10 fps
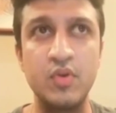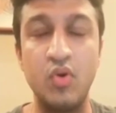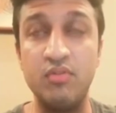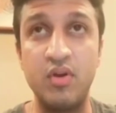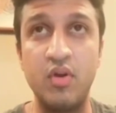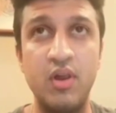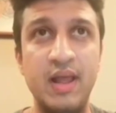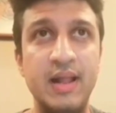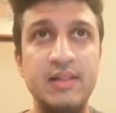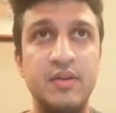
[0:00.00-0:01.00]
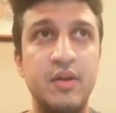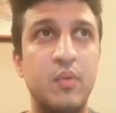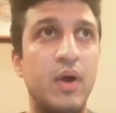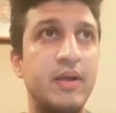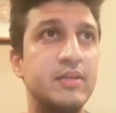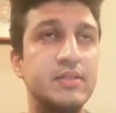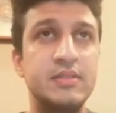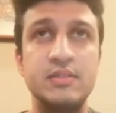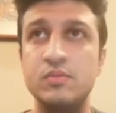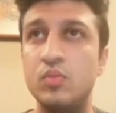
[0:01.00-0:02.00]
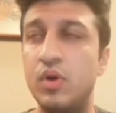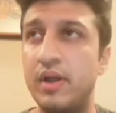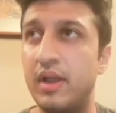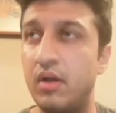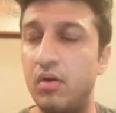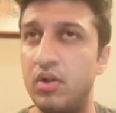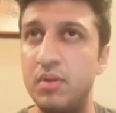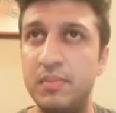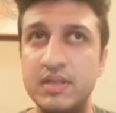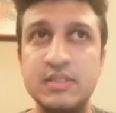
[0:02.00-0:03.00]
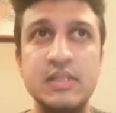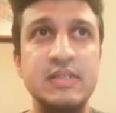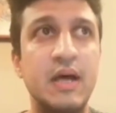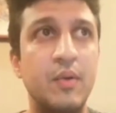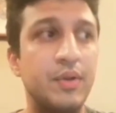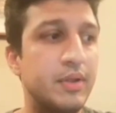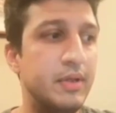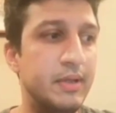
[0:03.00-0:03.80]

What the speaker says: Overall health requires working all your muscles out